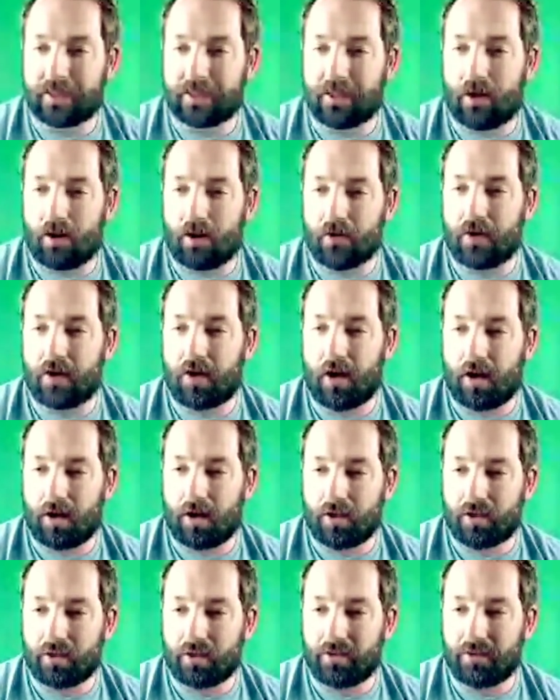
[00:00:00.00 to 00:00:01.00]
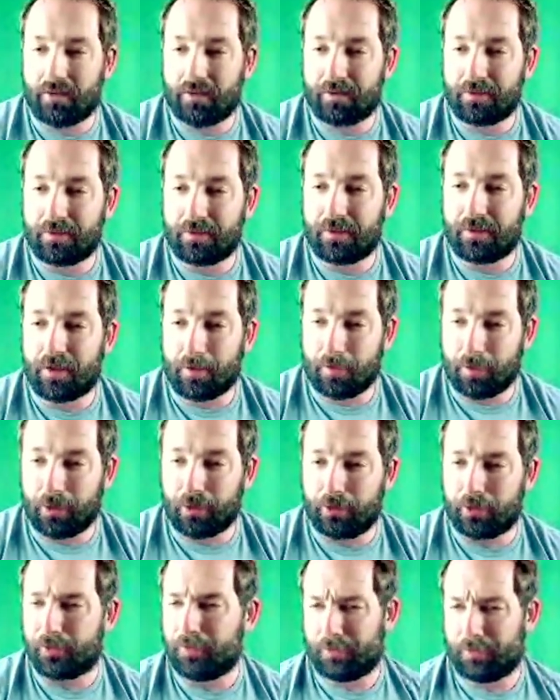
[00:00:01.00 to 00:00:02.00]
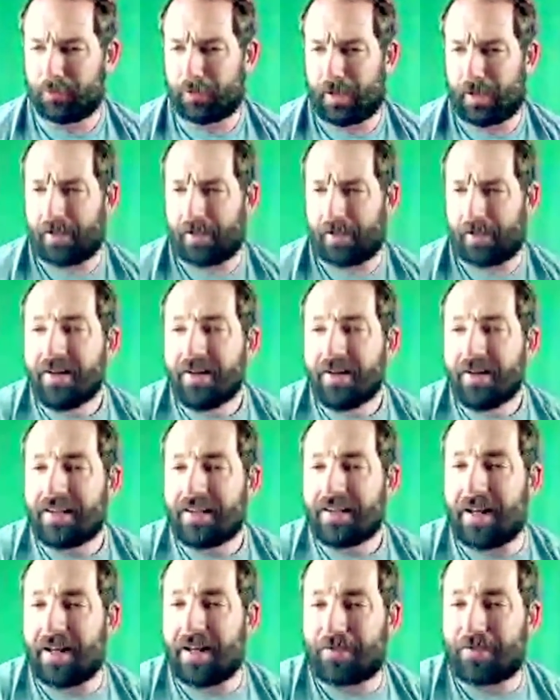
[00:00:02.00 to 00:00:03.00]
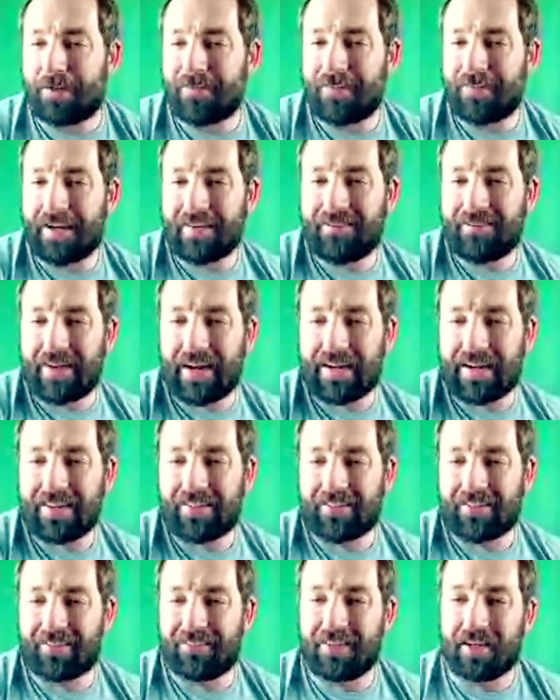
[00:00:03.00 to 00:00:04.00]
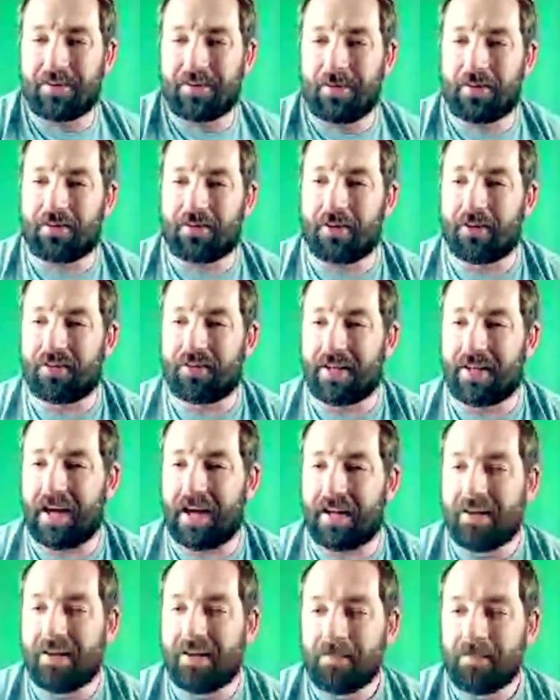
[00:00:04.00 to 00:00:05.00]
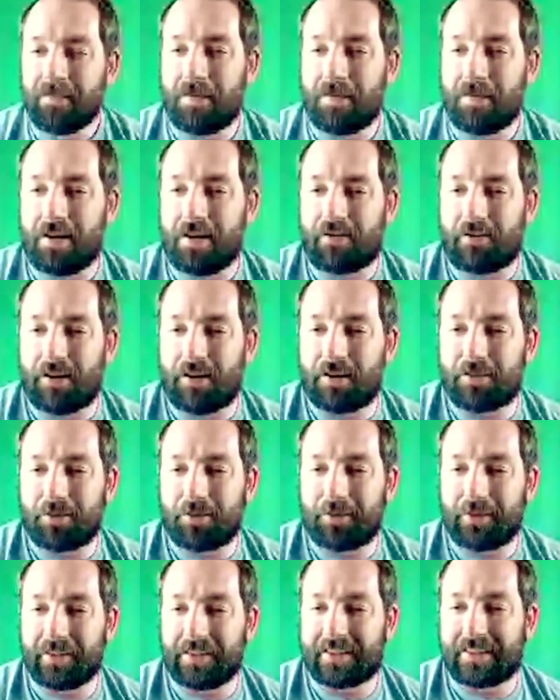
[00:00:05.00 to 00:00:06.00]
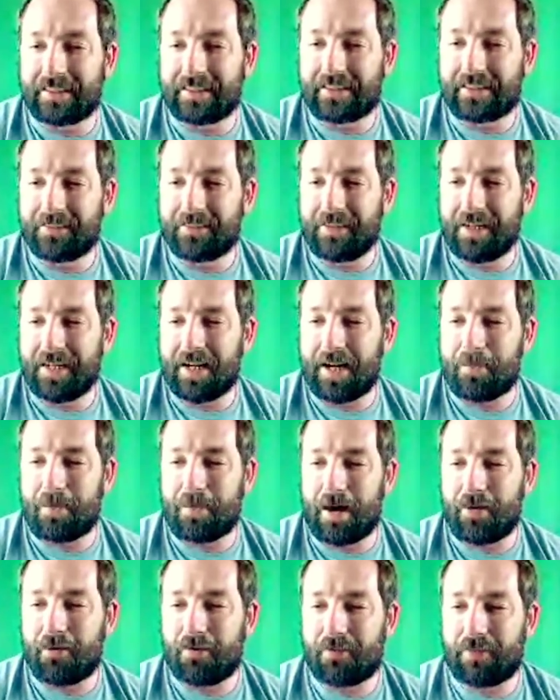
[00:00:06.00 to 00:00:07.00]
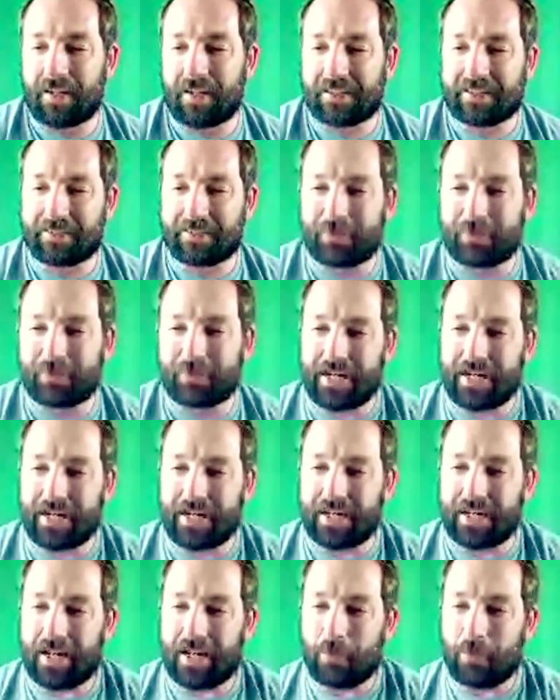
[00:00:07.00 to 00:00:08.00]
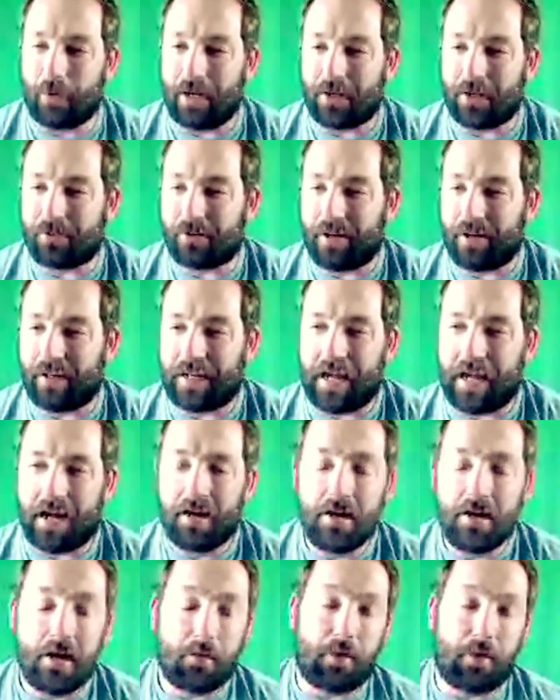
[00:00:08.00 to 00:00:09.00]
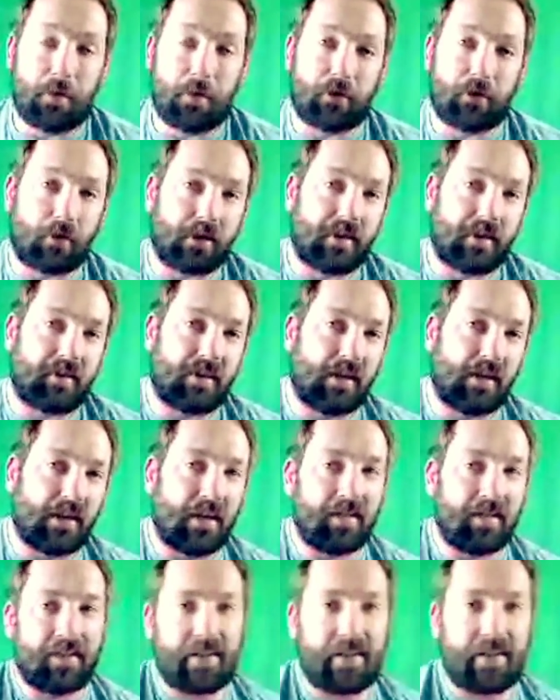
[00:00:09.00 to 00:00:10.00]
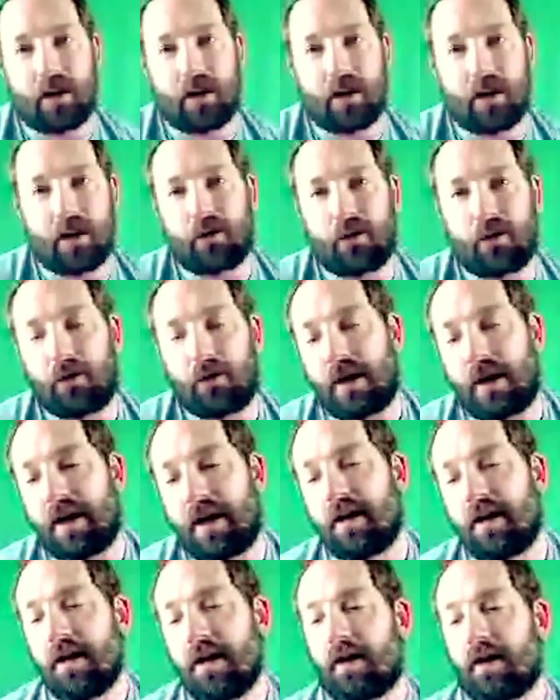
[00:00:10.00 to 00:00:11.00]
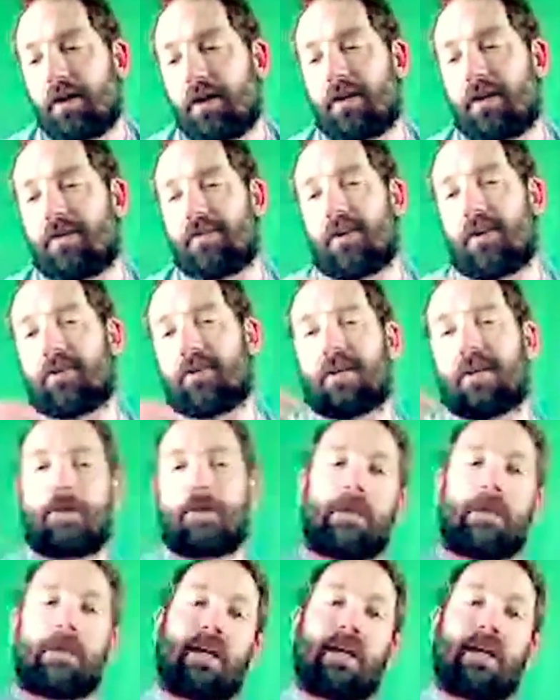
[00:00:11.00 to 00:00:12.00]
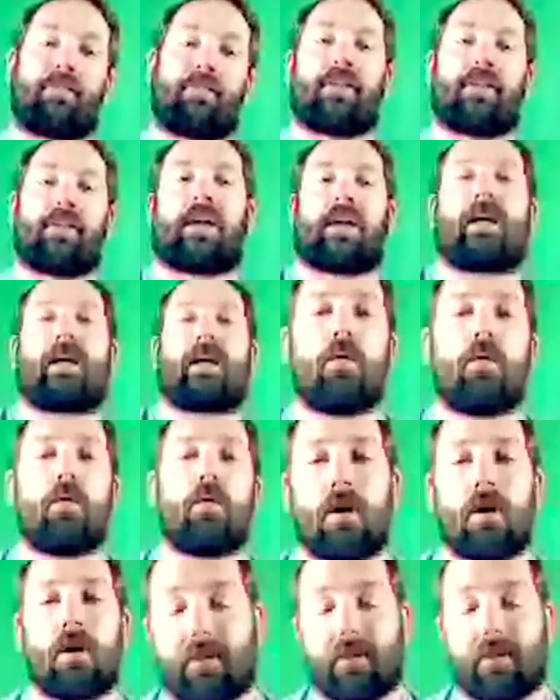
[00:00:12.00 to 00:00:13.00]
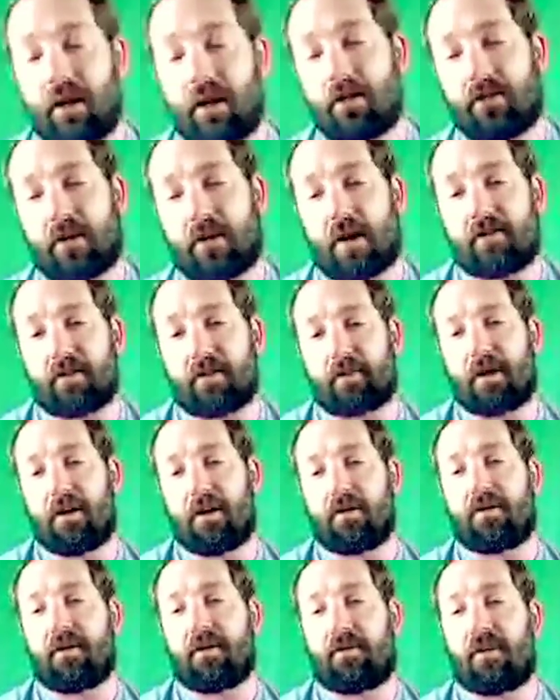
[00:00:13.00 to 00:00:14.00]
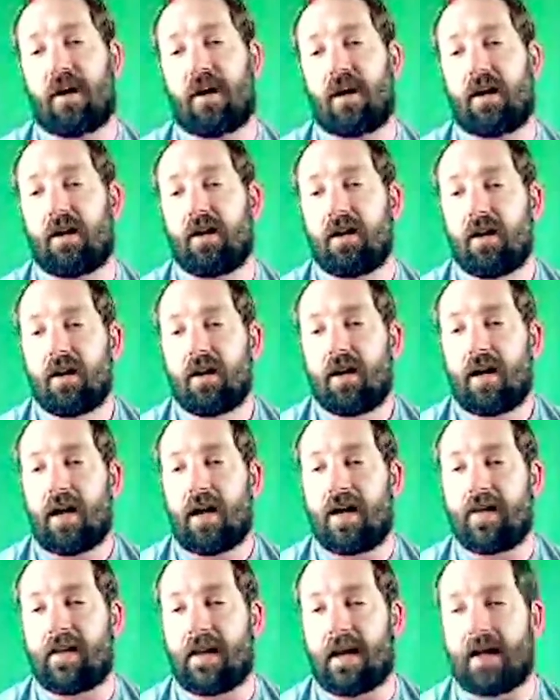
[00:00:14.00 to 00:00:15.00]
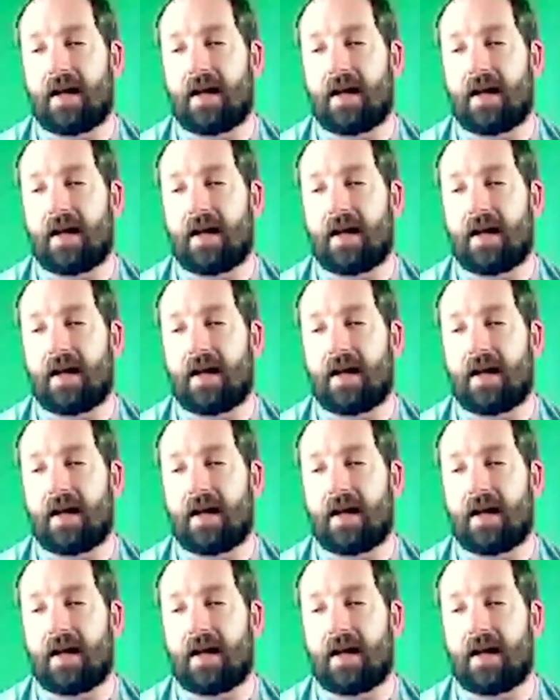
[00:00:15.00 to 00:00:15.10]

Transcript: the hullabaloo, okay, that I put my body through makes me so sad, and my friends won't listen to me about flexible dieting and weight training. Yeah, people don't listen unless they want to learn, right? You're insulting their beliefs, like keto works, keto's awesome, keto's the shit. And then